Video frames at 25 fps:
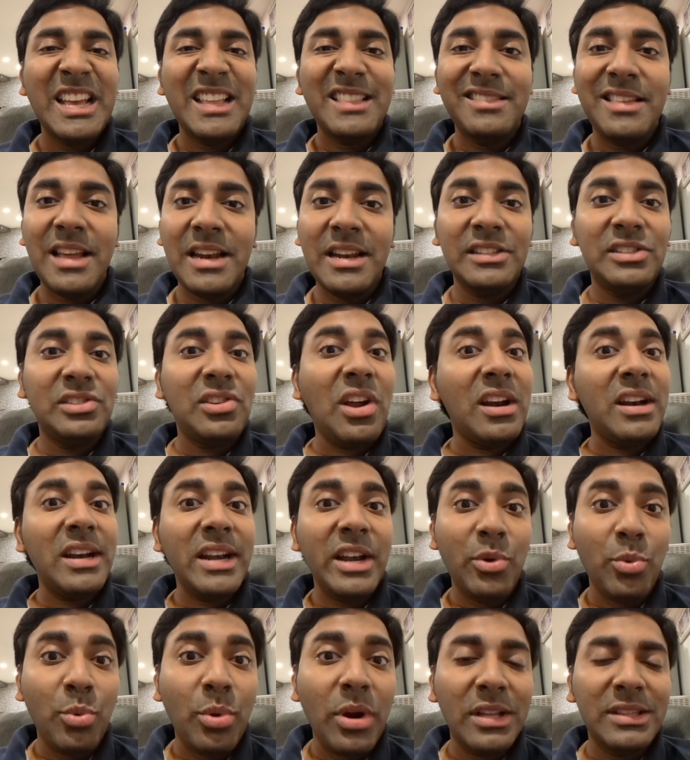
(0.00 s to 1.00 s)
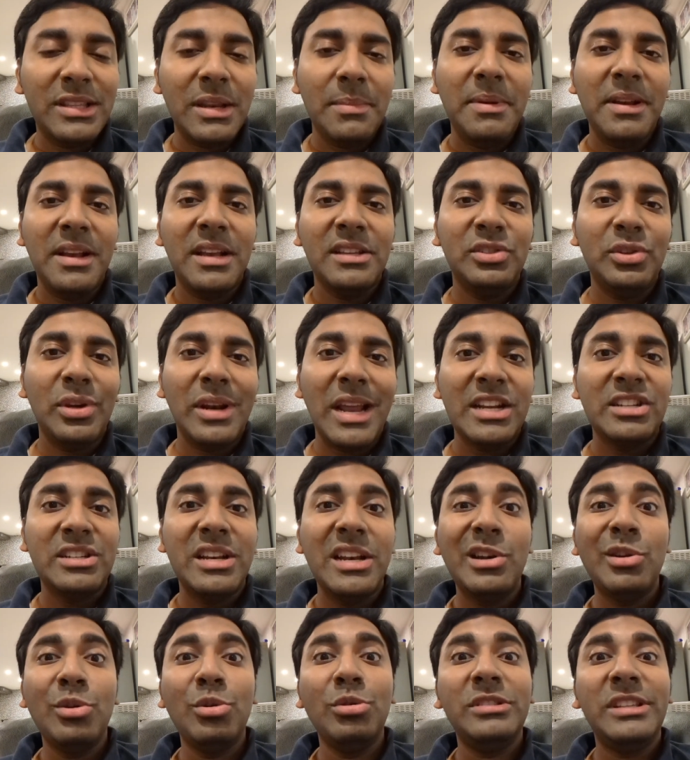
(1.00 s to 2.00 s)
then it's not really worth it, because you're
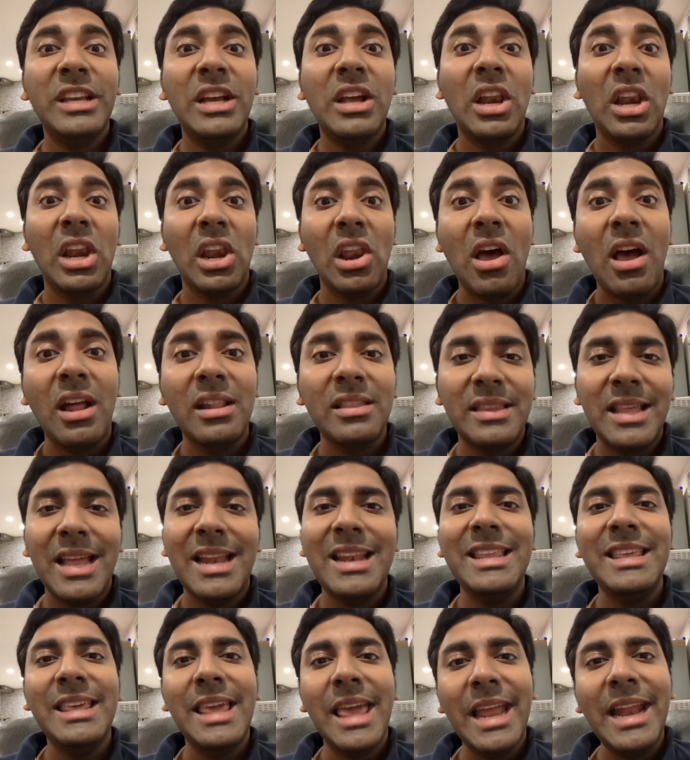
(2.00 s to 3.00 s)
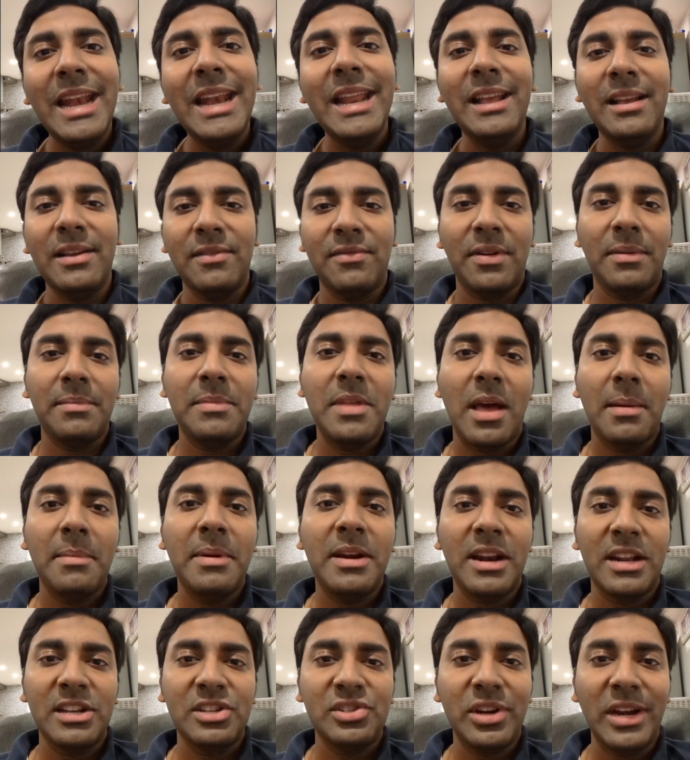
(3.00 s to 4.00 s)
actually losing a lot than gaining from the
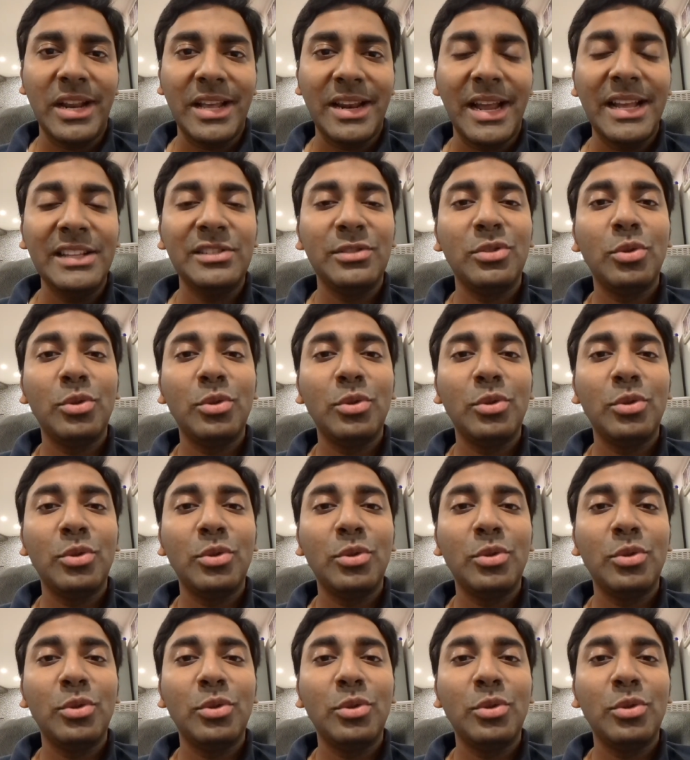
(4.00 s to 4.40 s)
arbitrage trading, right?